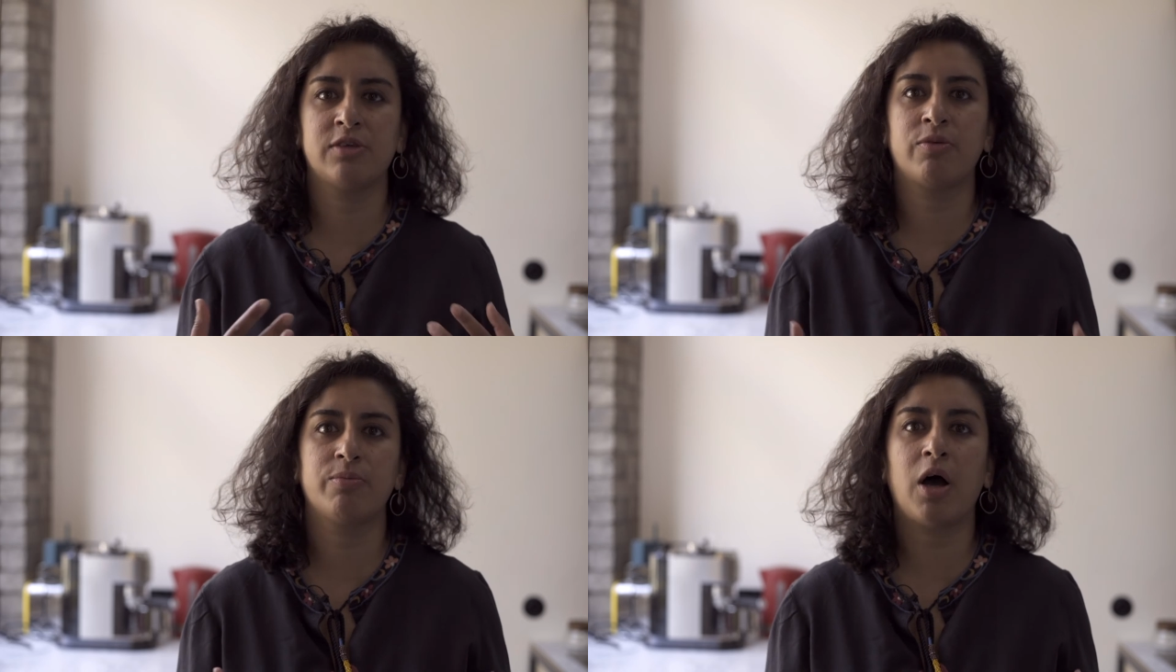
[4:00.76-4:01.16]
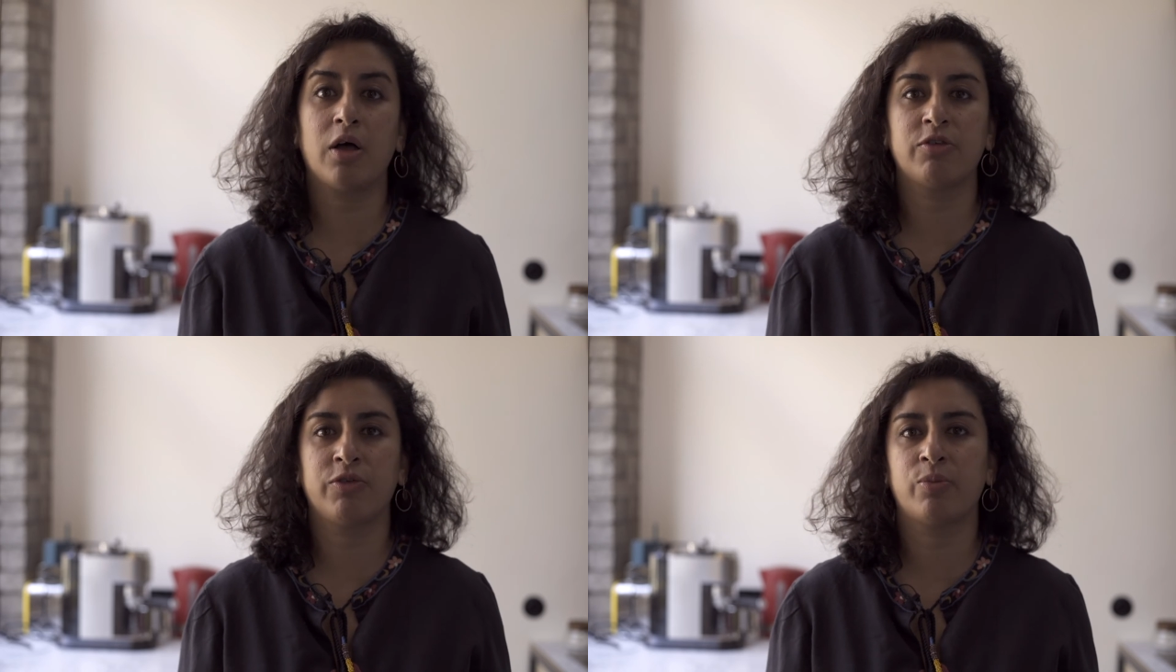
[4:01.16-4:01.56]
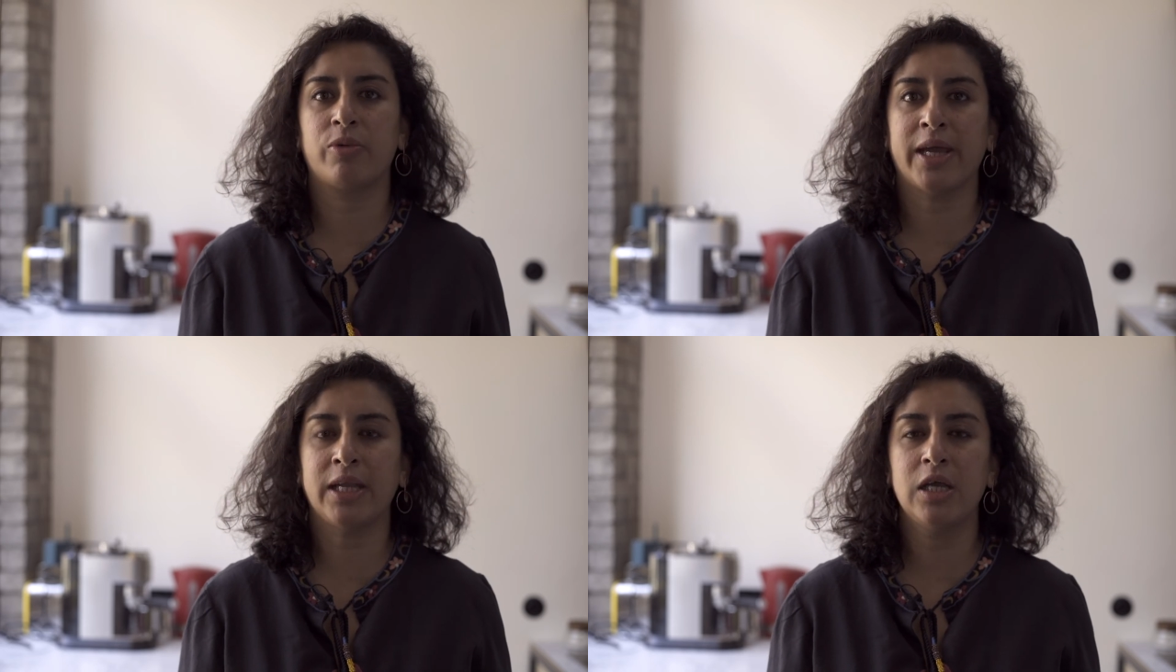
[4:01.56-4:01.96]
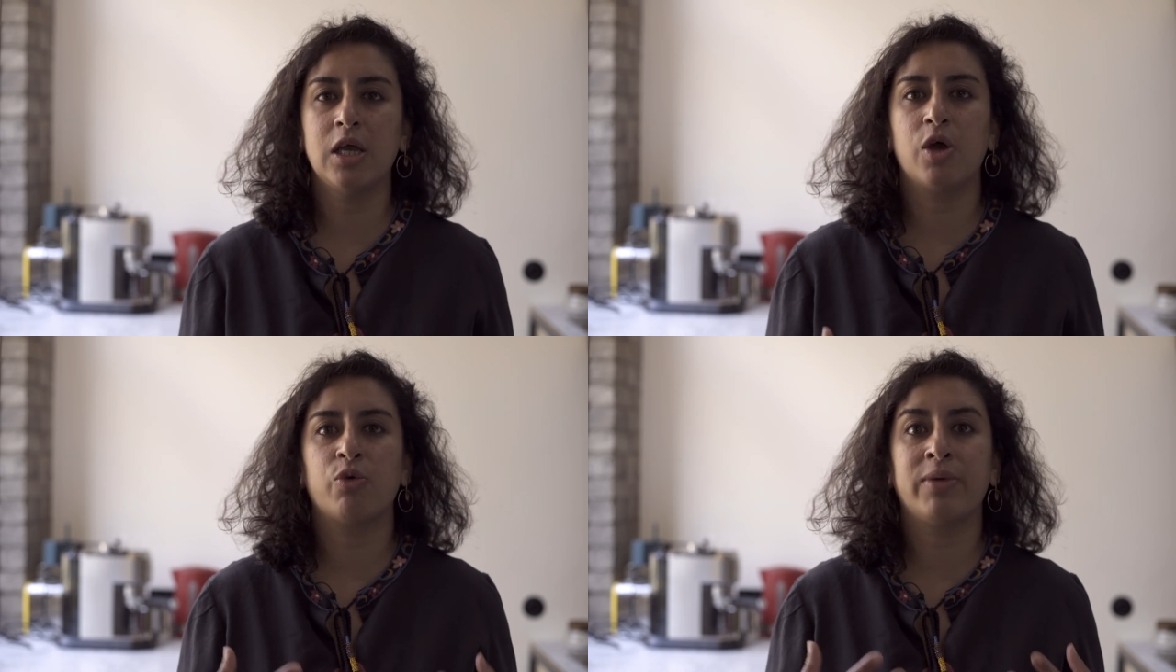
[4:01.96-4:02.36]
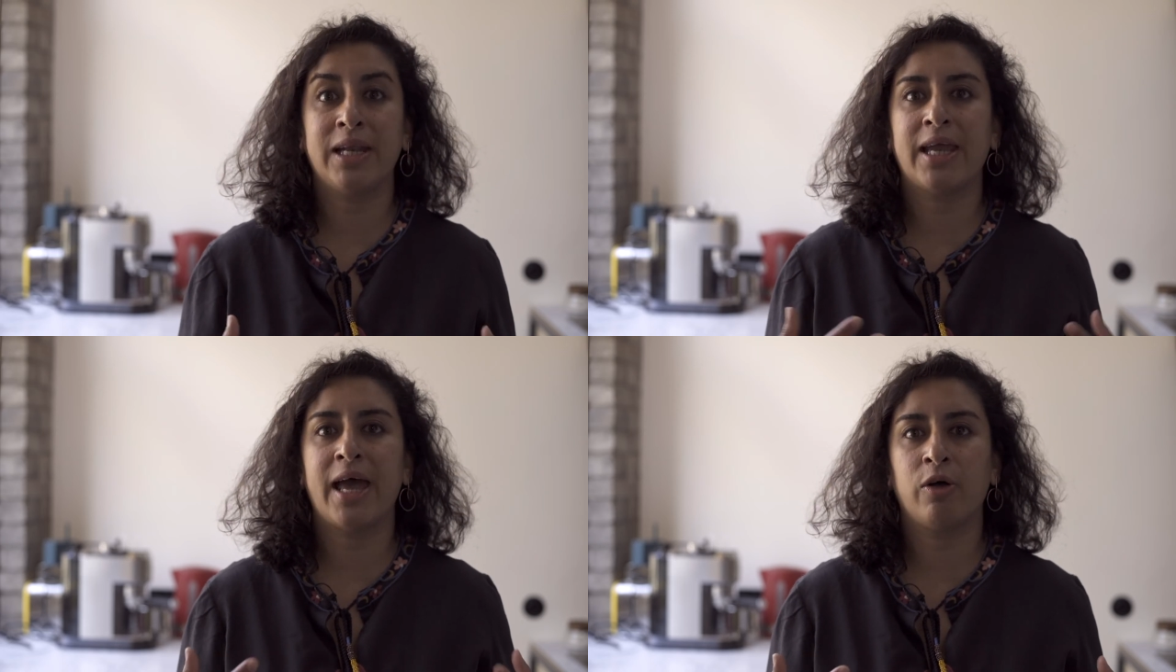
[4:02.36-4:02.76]
different parts of your brain,
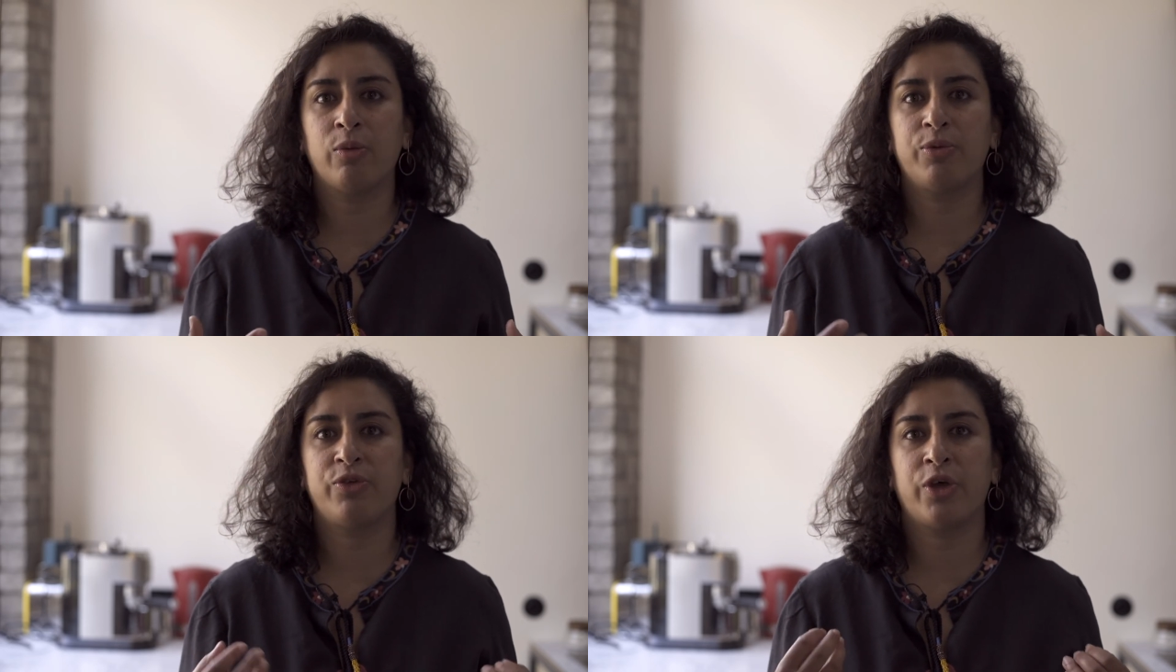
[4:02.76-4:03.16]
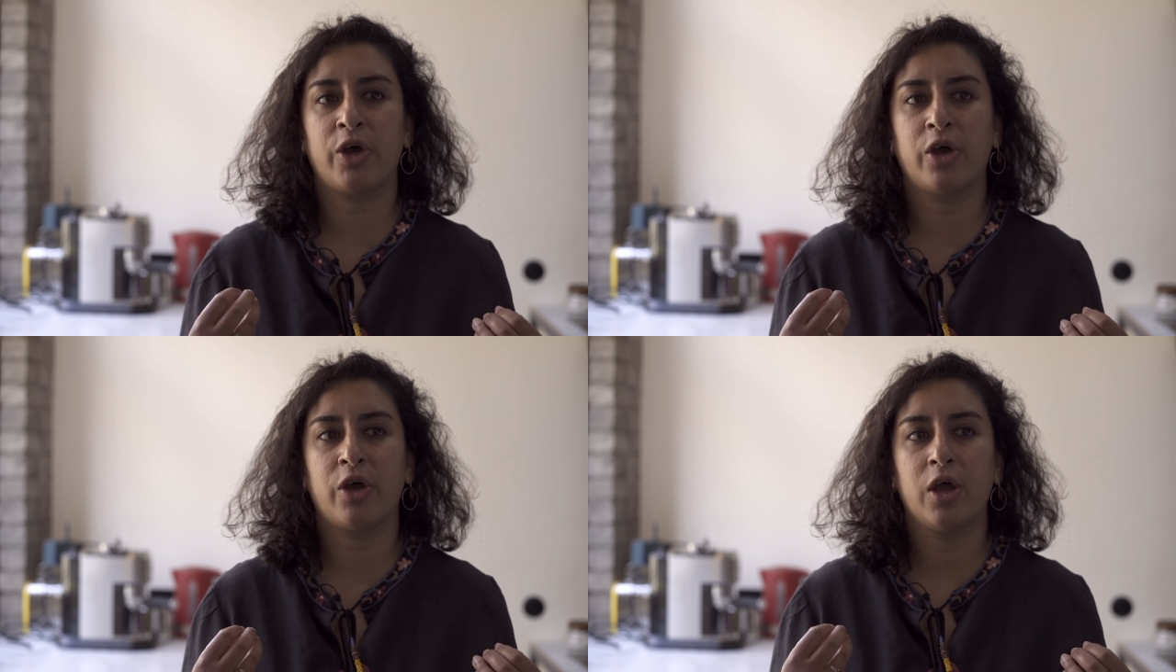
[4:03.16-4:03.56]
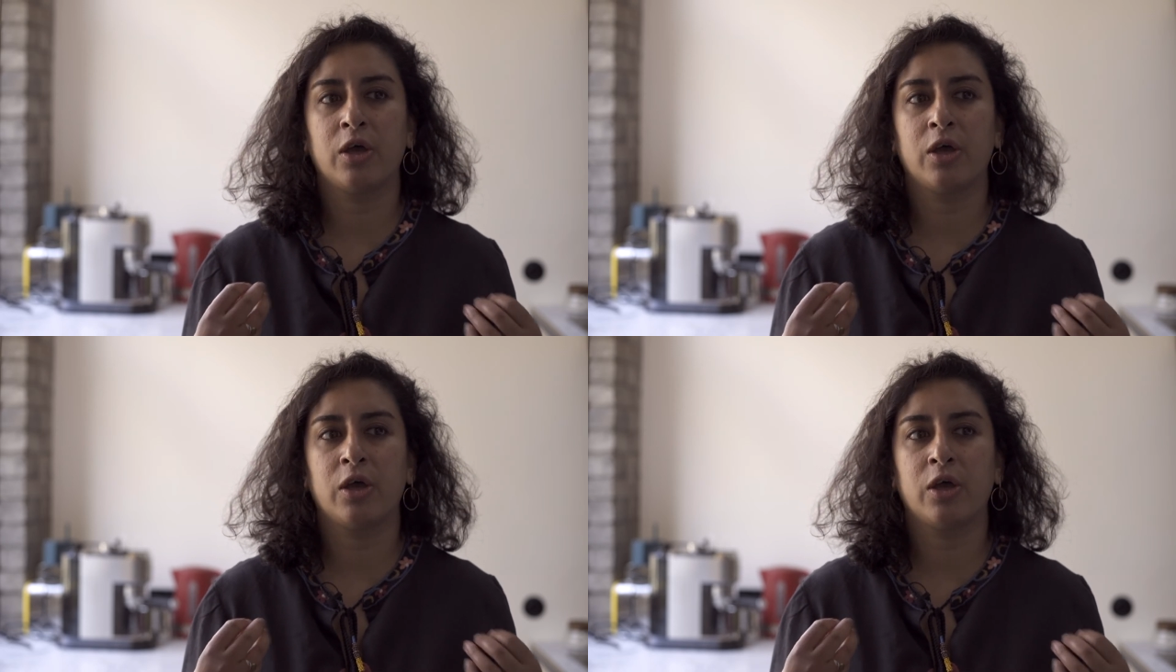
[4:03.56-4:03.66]
really help to